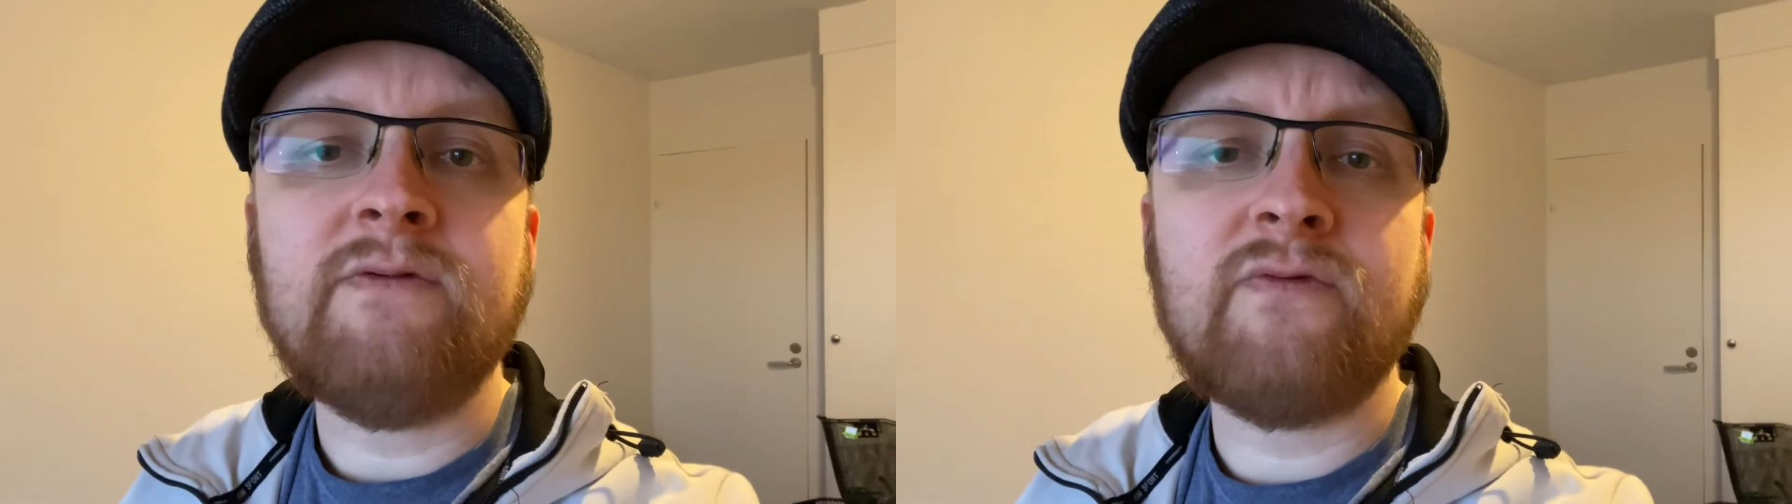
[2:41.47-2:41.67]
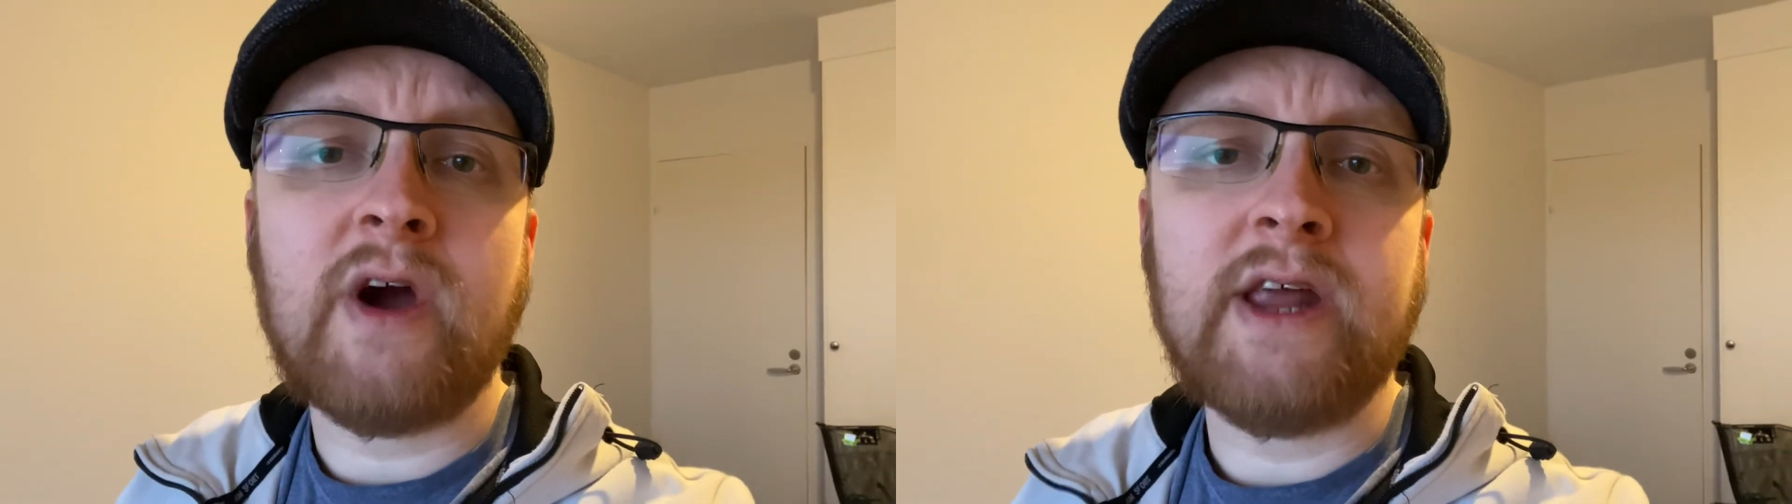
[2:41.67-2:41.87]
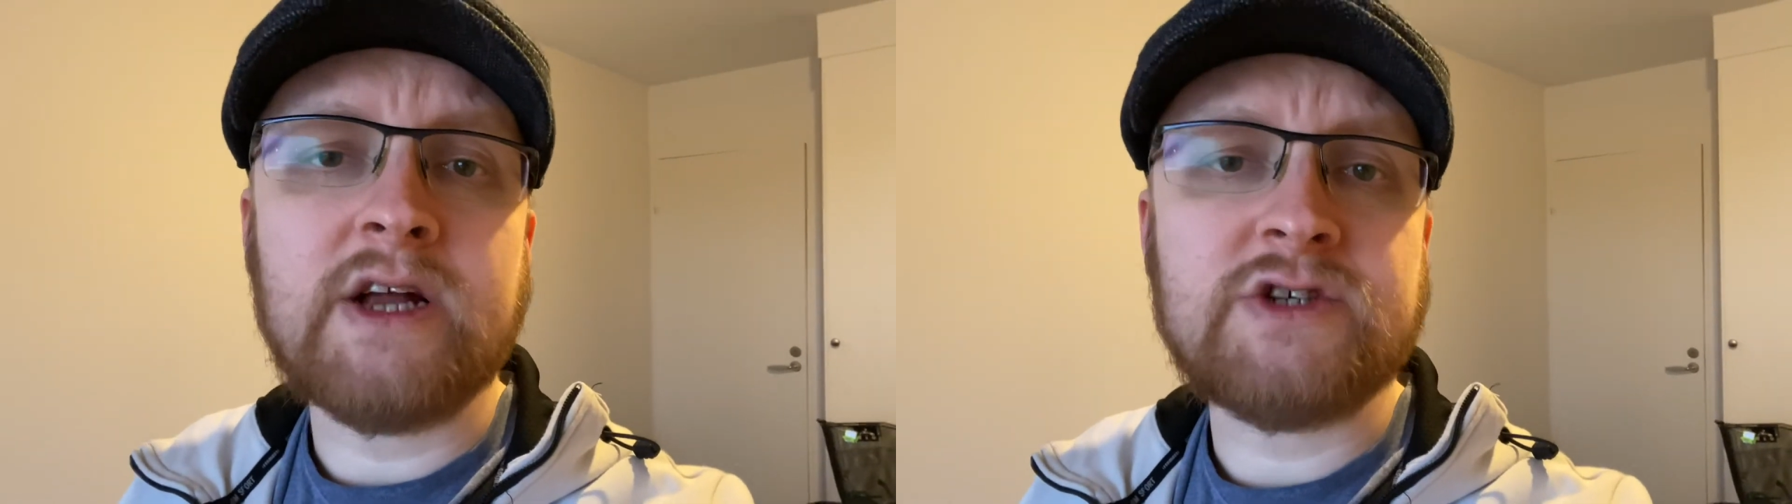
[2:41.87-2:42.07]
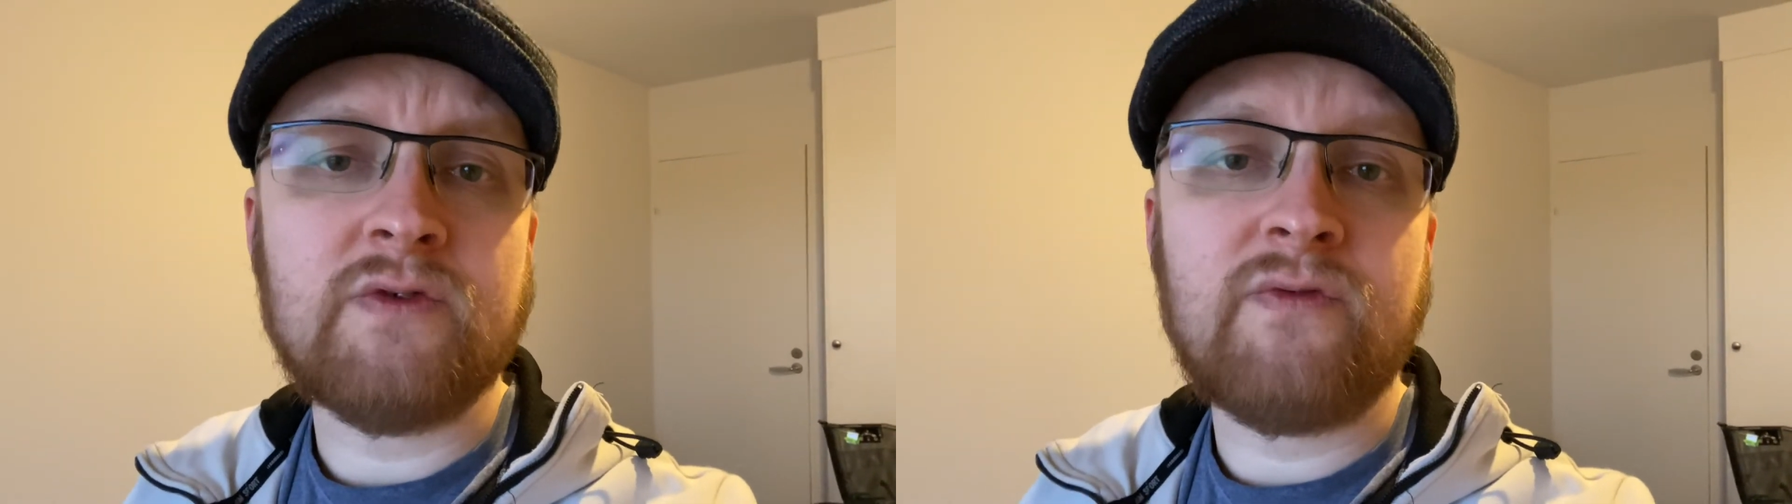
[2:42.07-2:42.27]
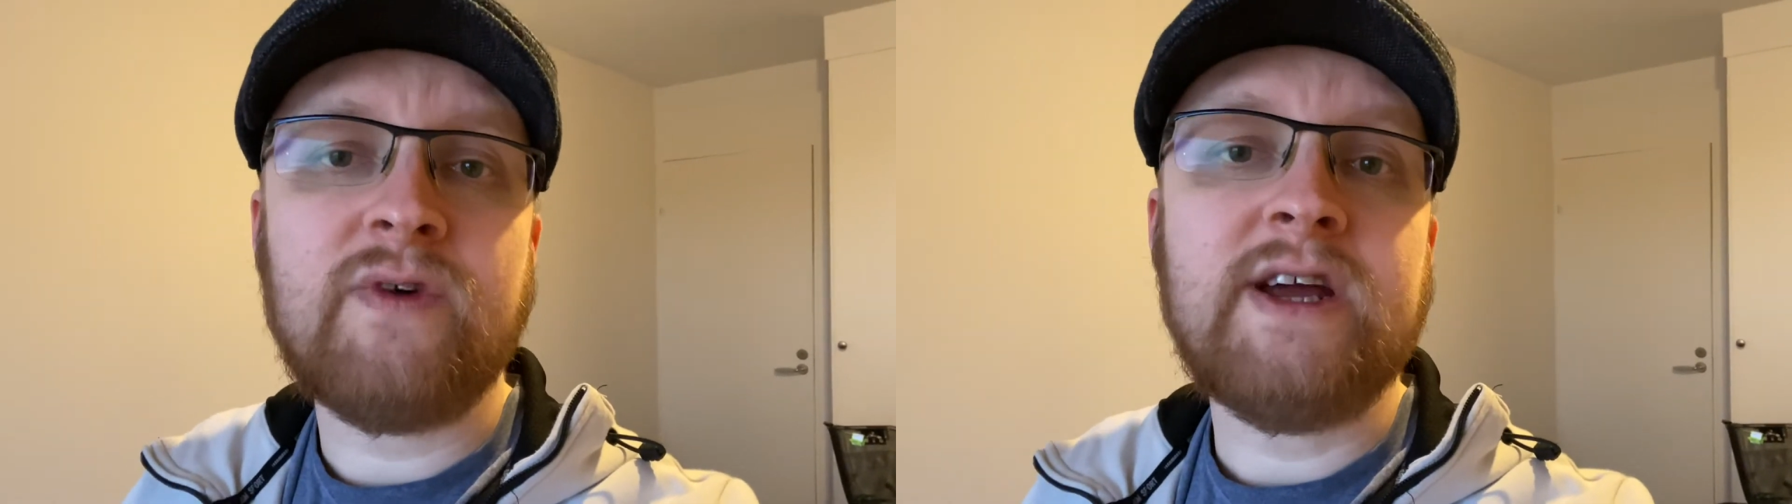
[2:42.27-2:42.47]
financial
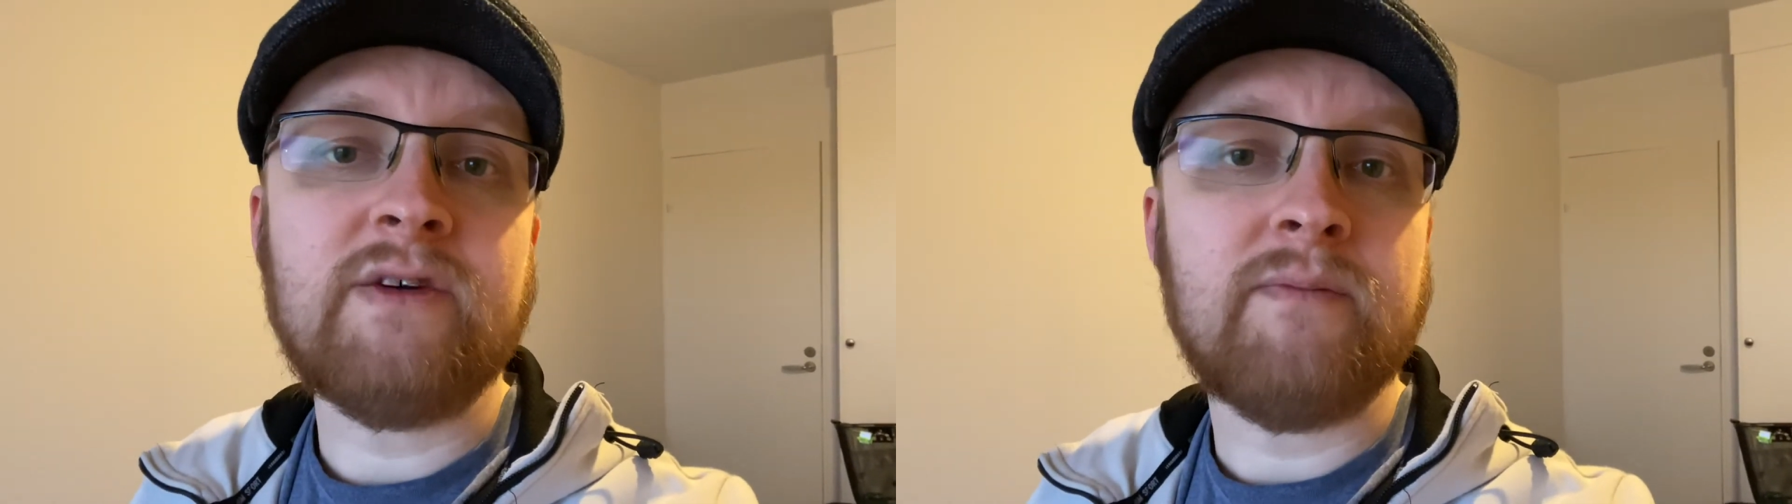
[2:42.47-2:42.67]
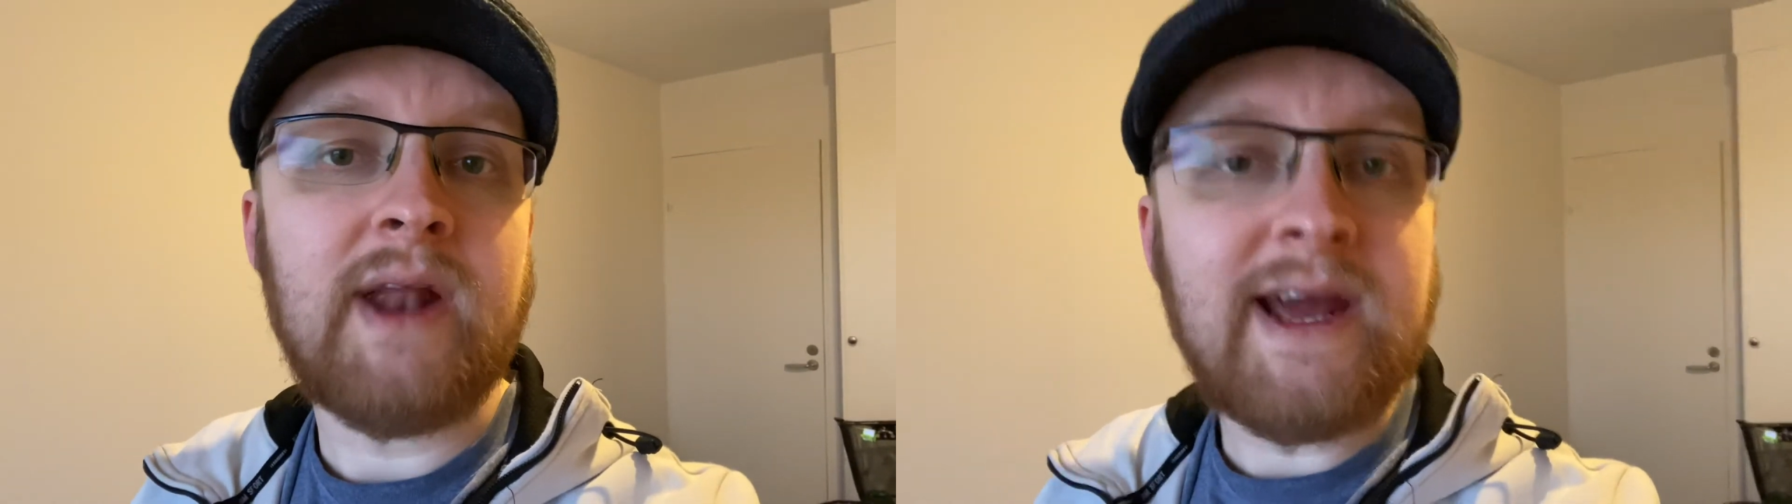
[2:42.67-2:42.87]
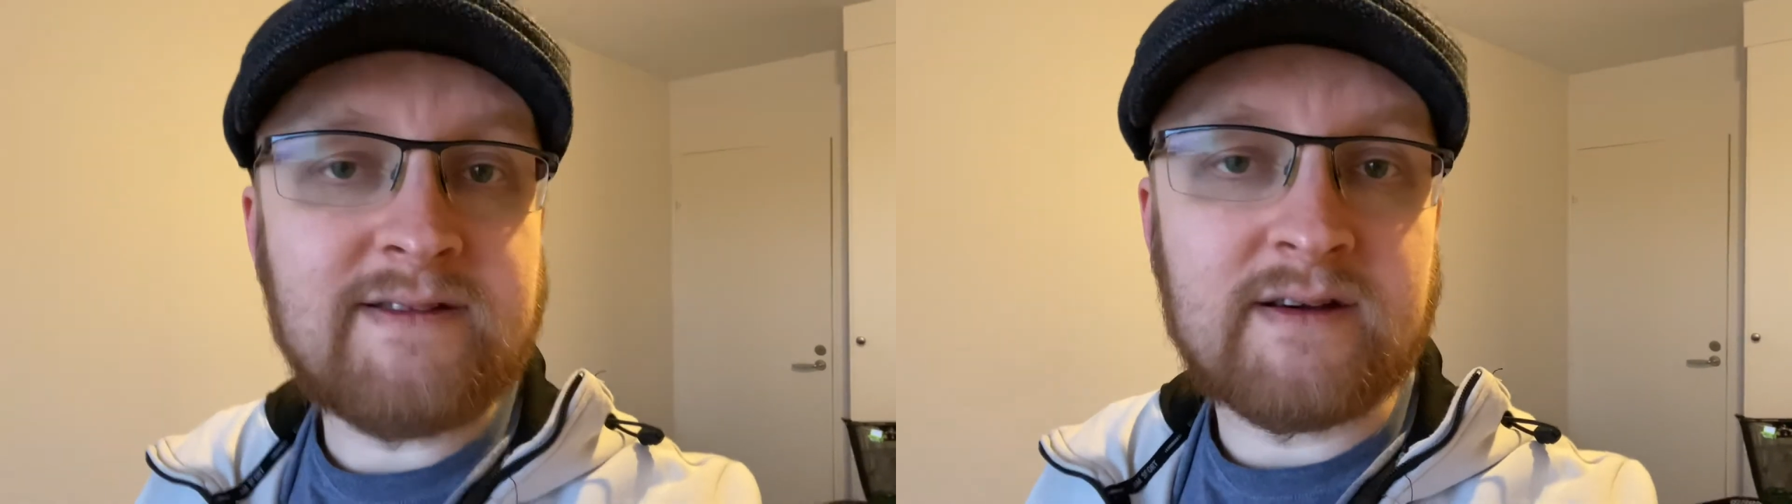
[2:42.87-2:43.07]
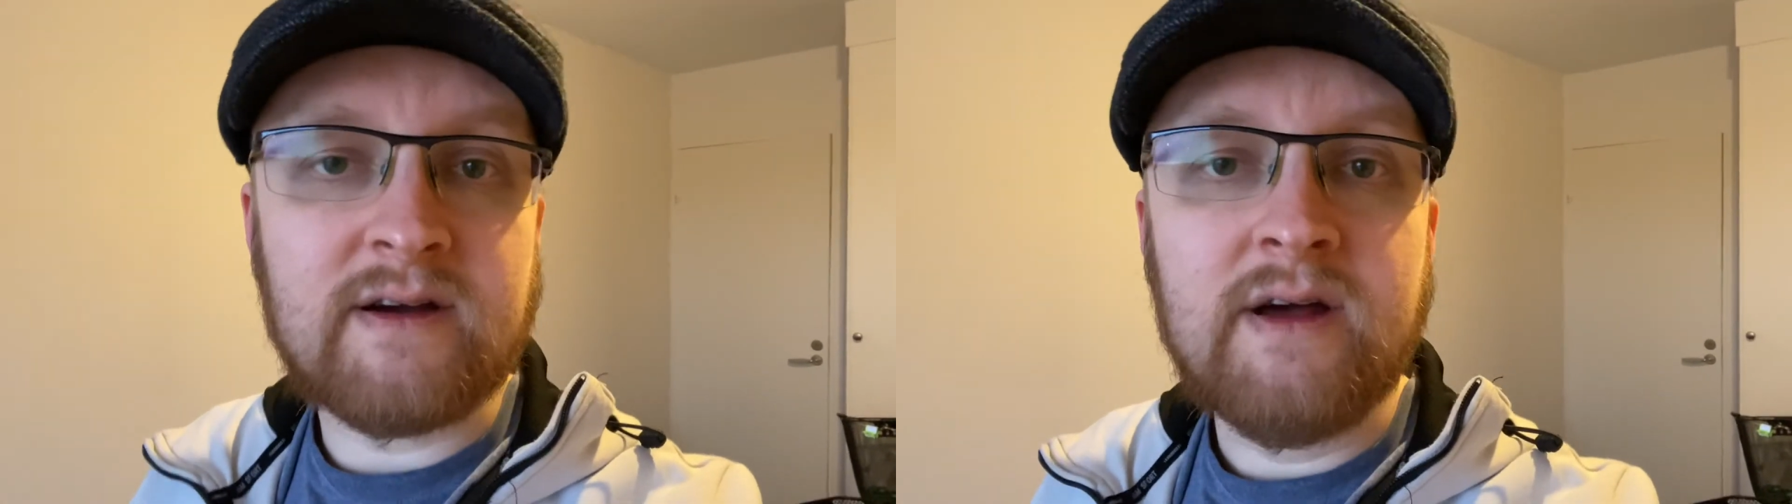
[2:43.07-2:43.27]
freedom later.